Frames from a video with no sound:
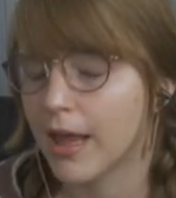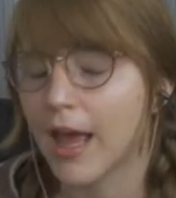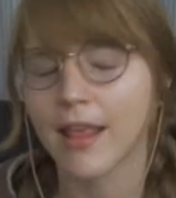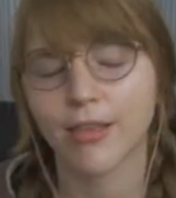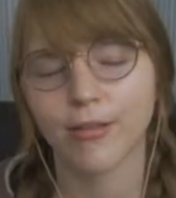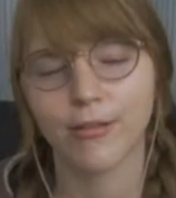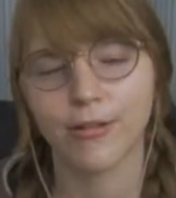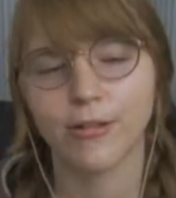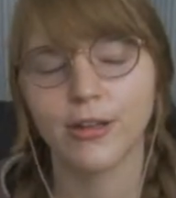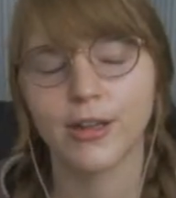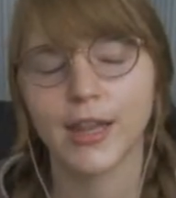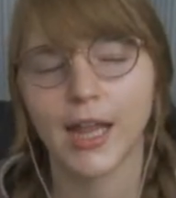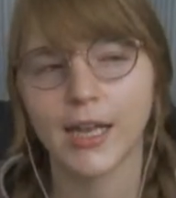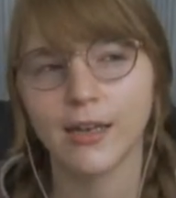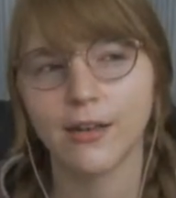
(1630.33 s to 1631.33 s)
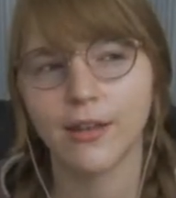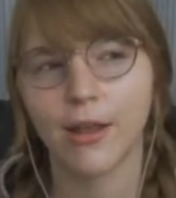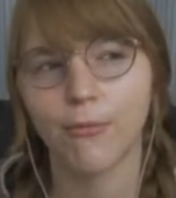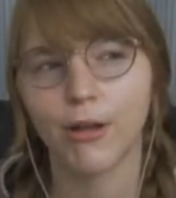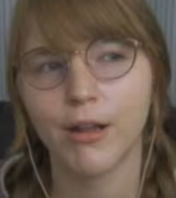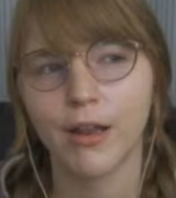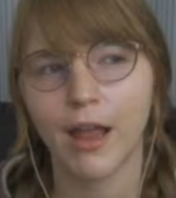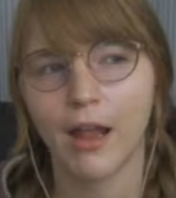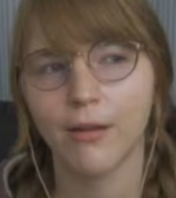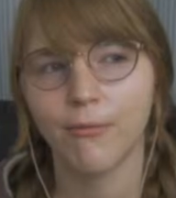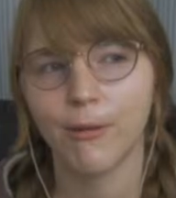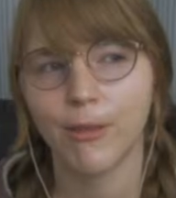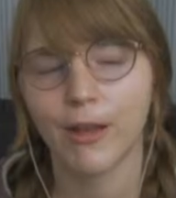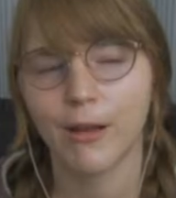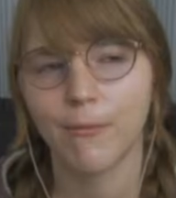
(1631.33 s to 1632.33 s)
Yeah, so that one
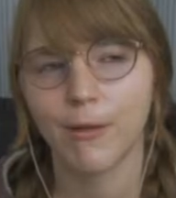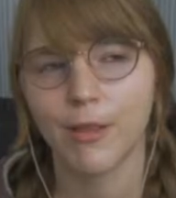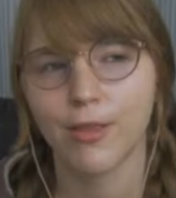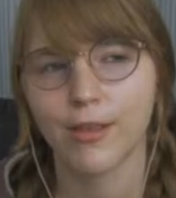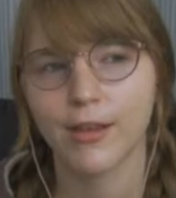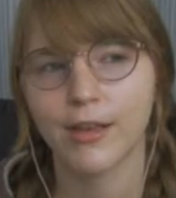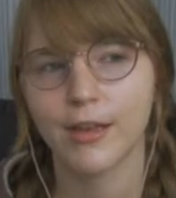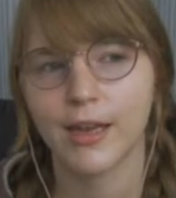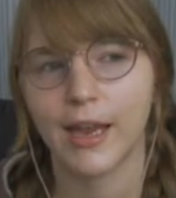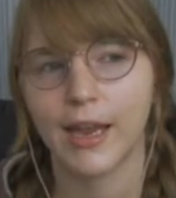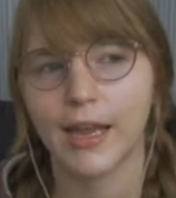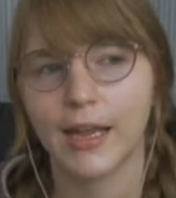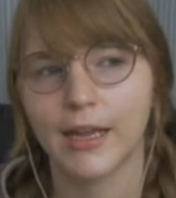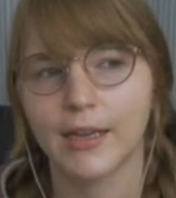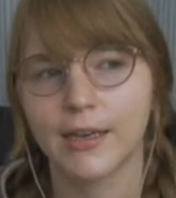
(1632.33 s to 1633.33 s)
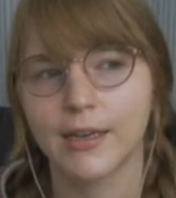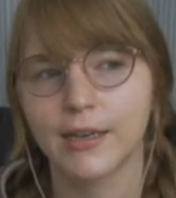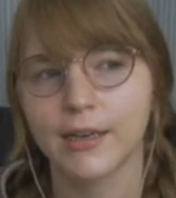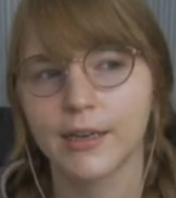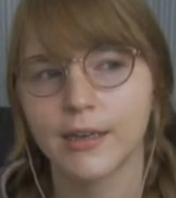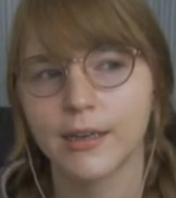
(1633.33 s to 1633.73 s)
anime that I mentioned, and